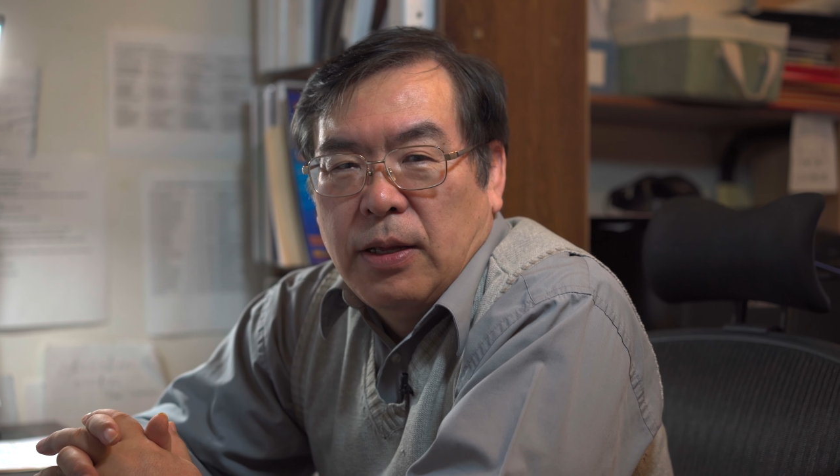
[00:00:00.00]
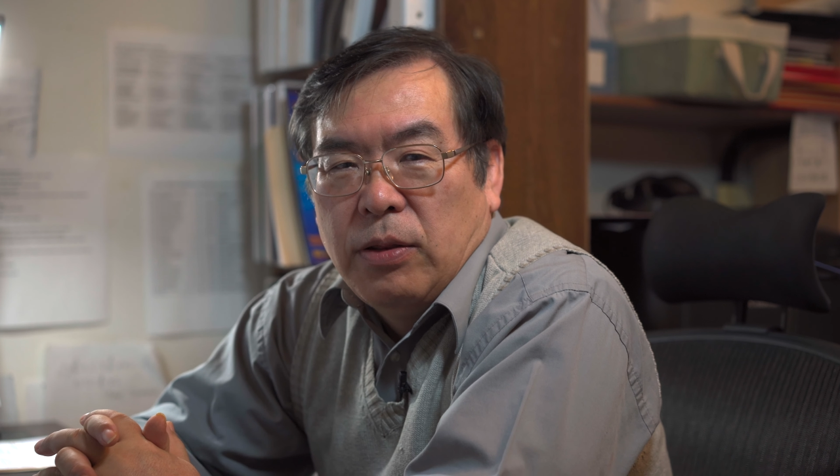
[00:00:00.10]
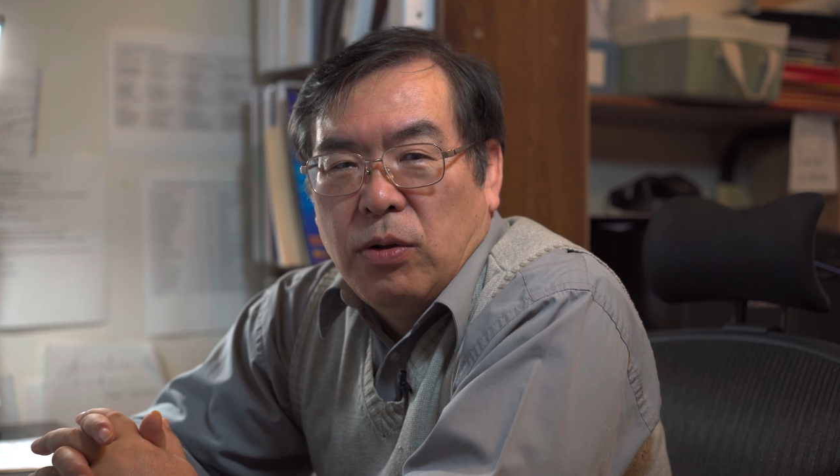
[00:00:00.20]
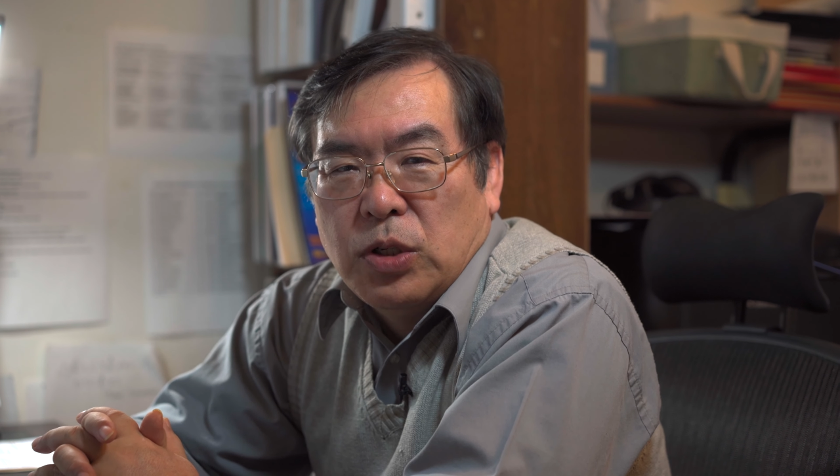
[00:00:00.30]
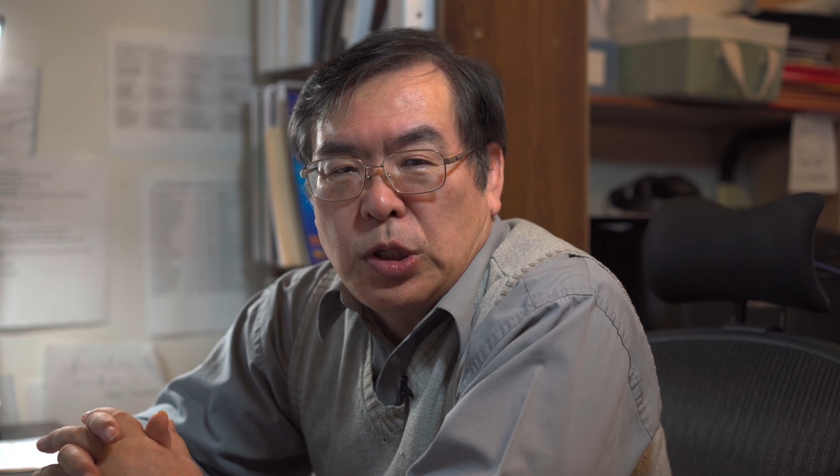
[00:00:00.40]

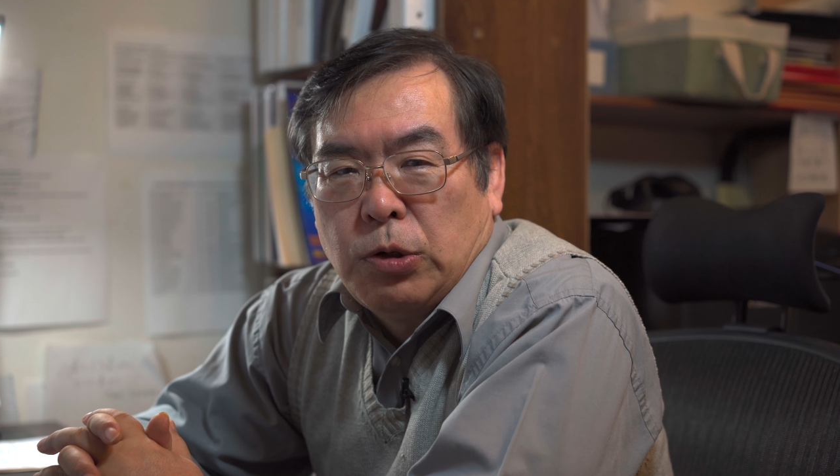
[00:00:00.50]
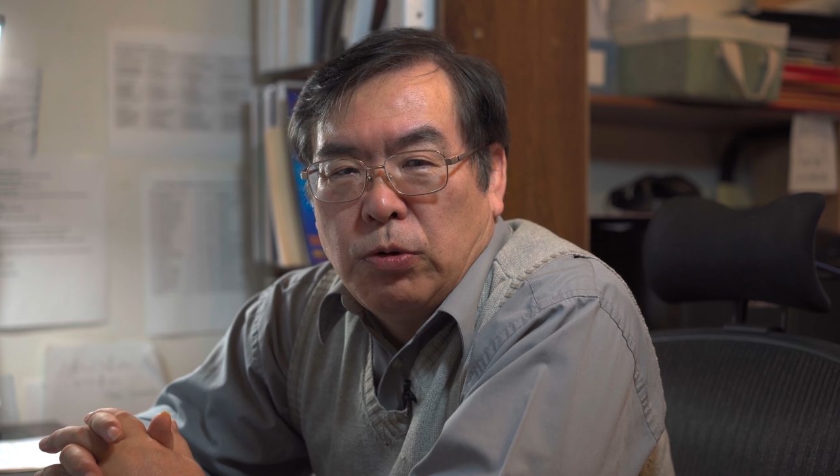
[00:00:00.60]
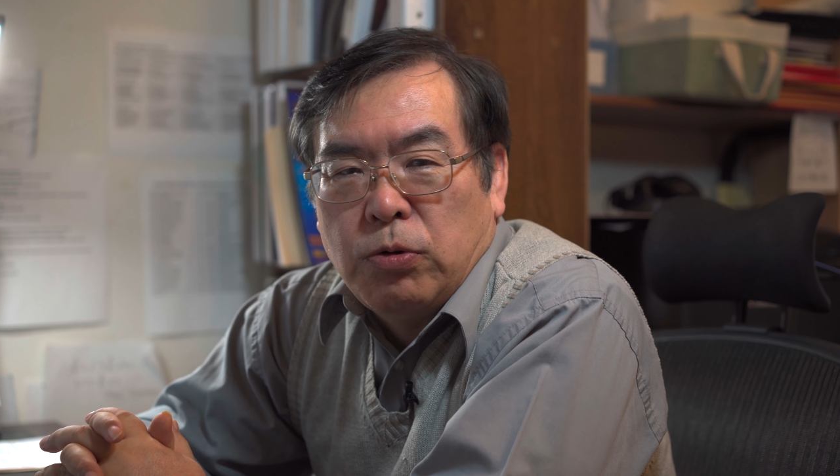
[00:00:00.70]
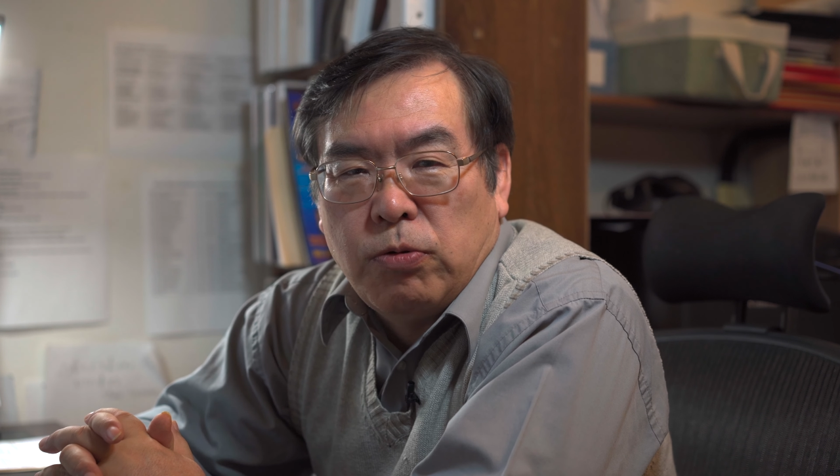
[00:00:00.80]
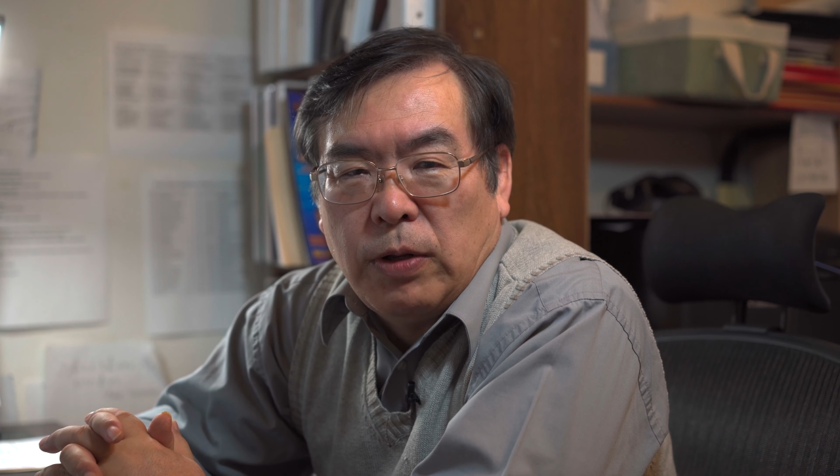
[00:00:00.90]
Those
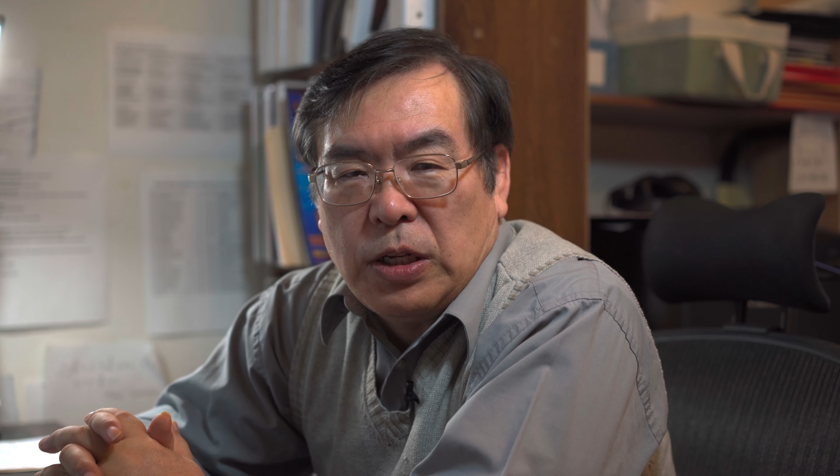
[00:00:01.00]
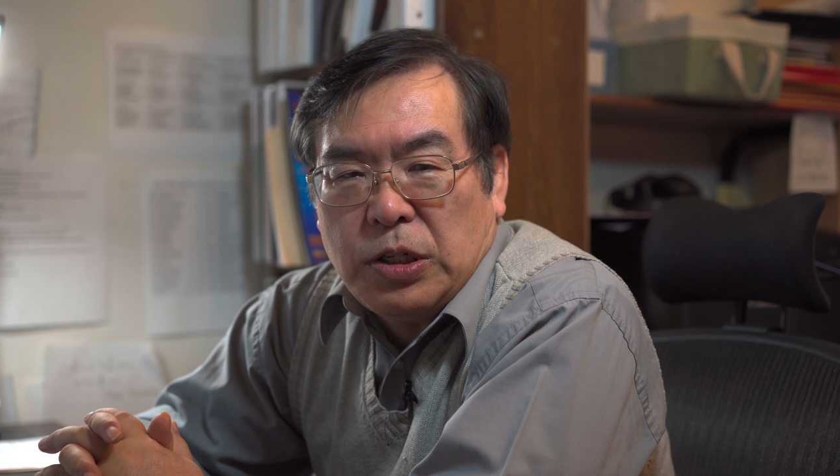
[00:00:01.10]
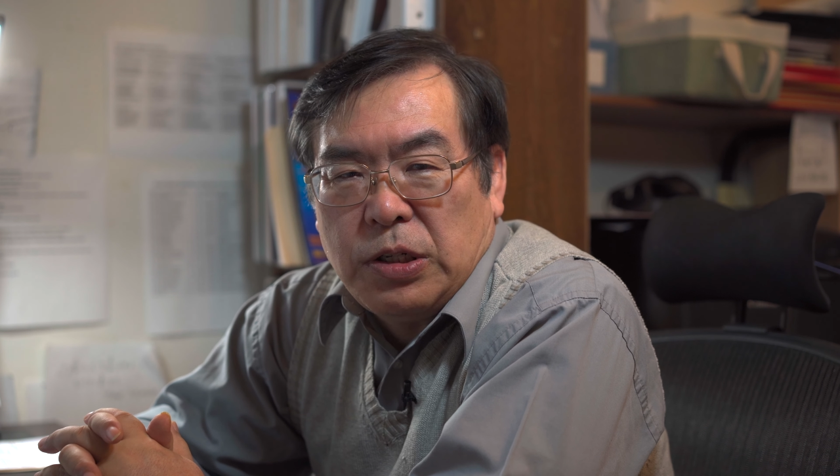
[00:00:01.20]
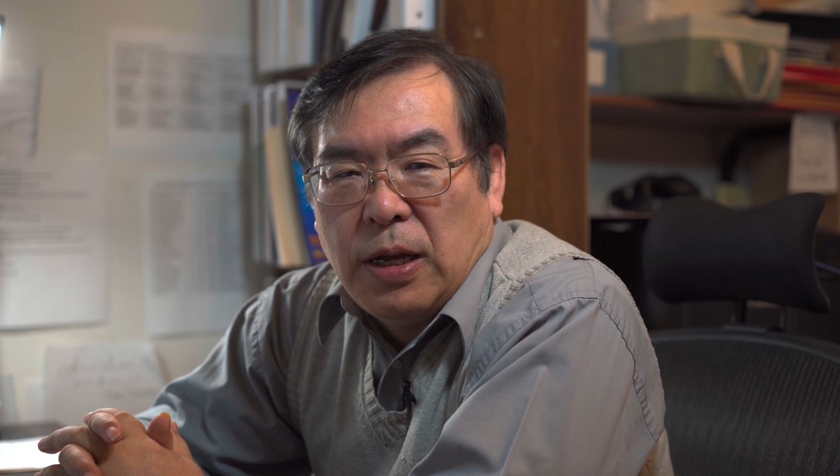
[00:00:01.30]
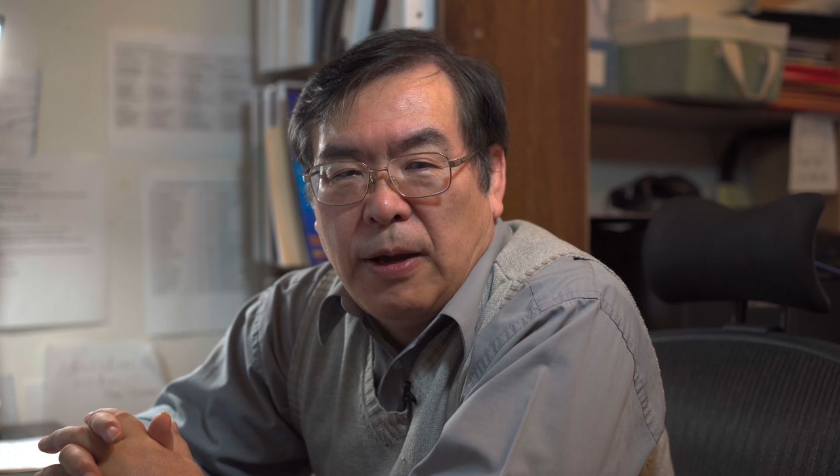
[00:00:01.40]
two strategies